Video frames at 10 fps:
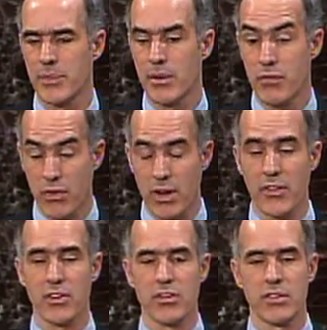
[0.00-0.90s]
For
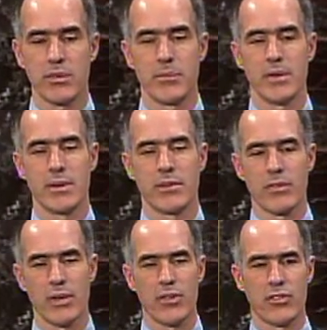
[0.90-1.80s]
others,
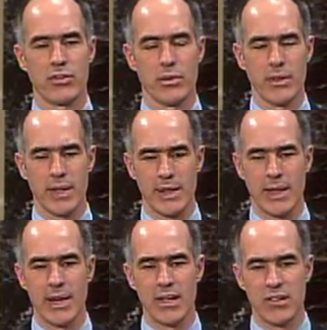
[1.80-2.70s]
for other children, that
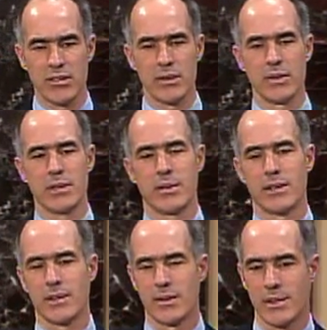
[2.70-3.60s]
light is
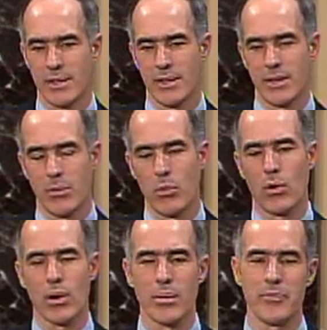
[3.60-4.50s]
a little
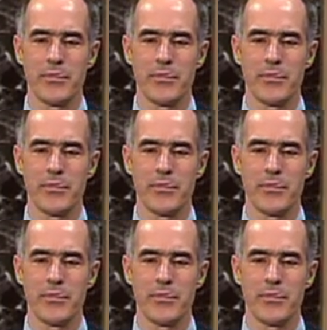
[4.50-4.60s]
more